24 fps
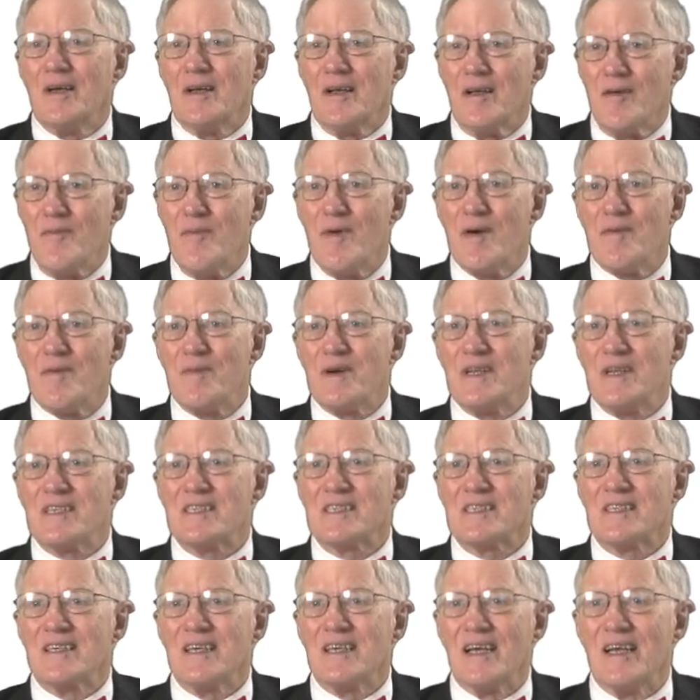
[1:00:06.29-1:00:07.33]

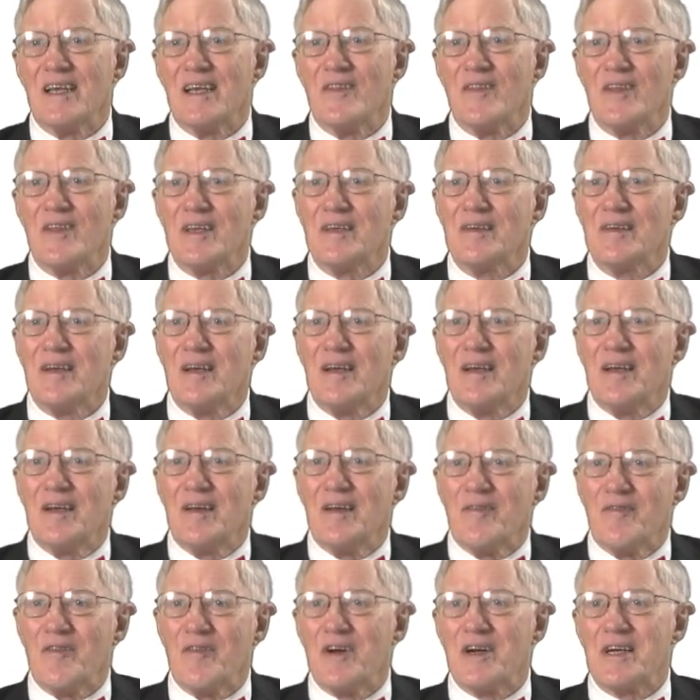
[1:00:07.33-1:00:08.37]
amendments and the
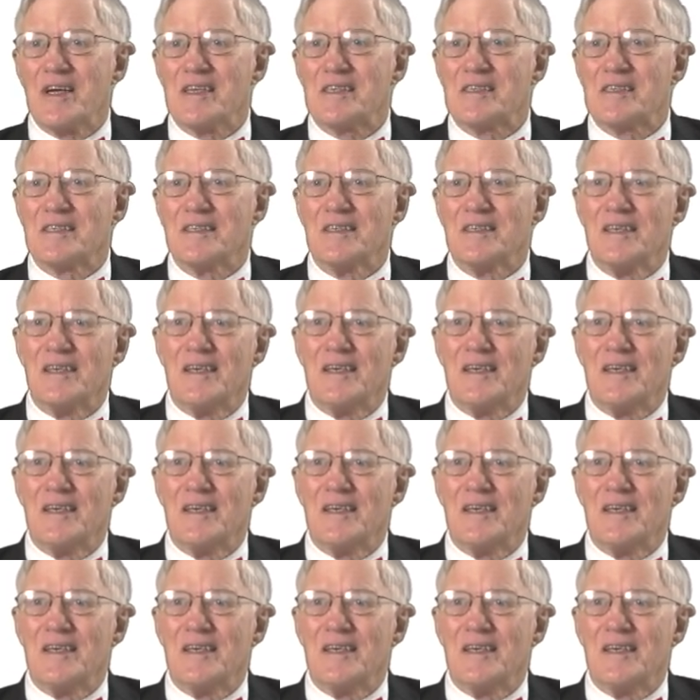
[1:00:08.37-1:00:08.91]
various